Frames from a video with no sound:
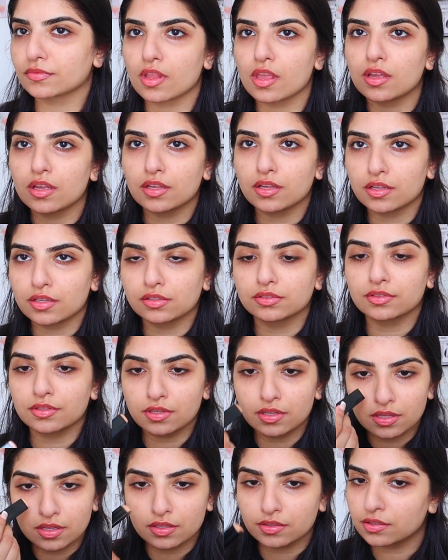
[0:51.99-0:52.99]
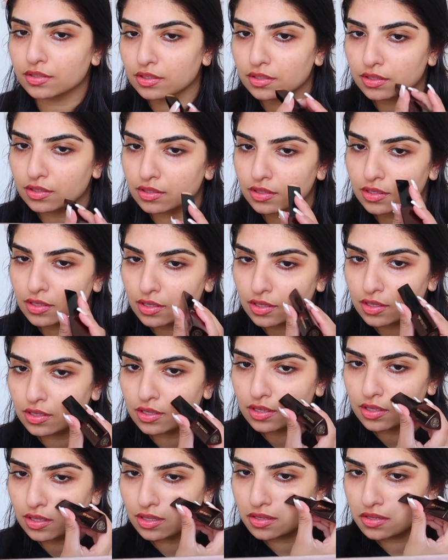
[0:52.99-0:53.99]
This is my new favorite foundation,
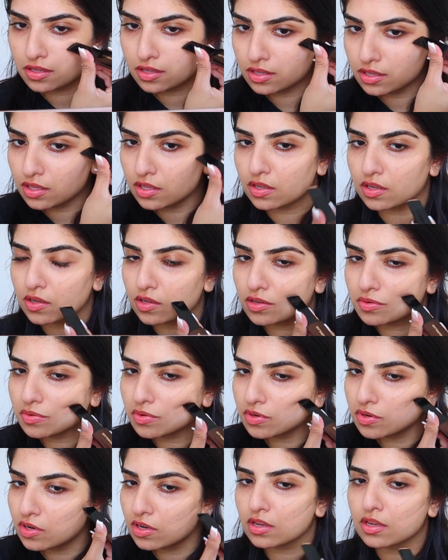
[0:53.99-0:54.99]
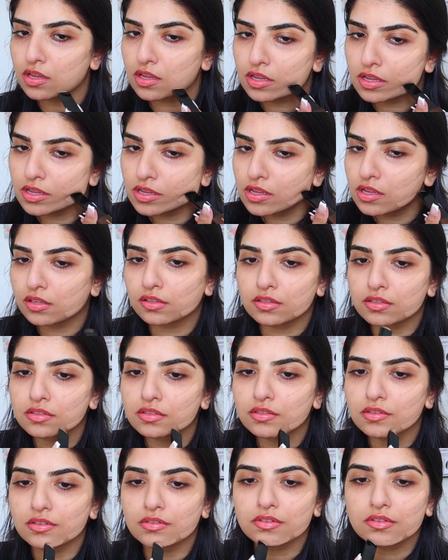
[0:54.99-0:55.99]
and I literally put it
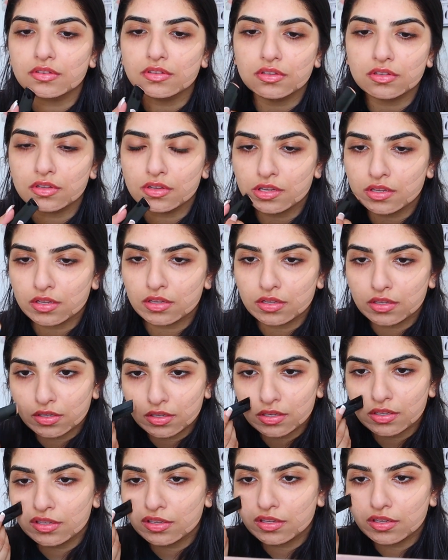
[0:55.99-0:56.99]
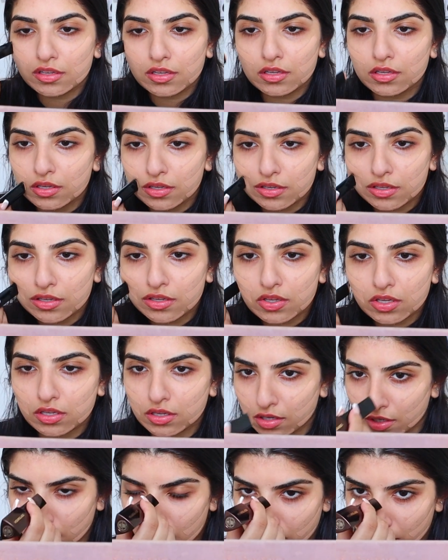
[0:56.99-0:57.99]
all over my face. As you can
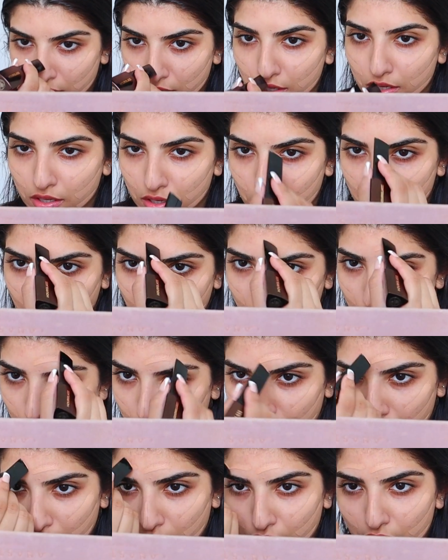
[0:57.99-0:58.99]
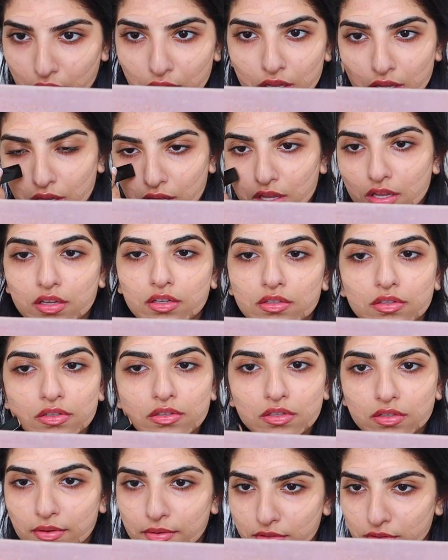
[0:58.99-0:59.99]
see, I just got
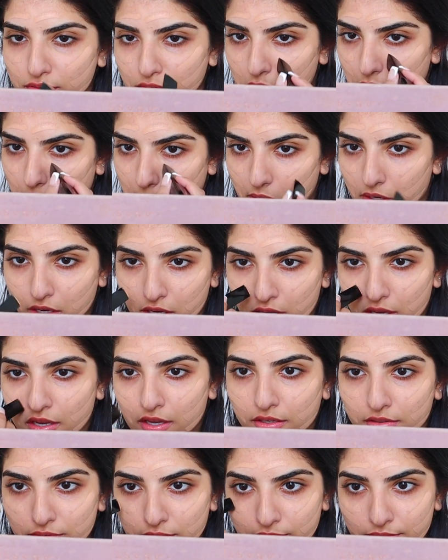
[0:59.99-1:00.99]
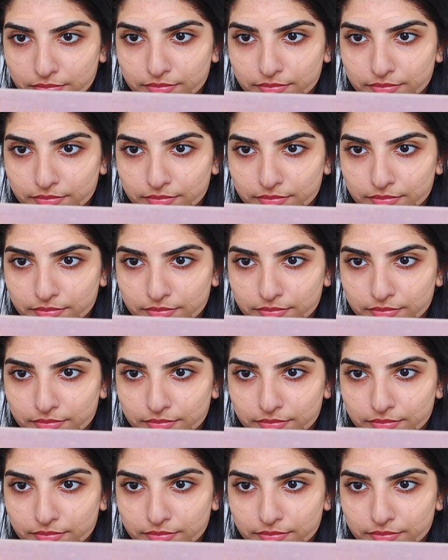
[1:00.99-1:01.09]
this foundation and I'm so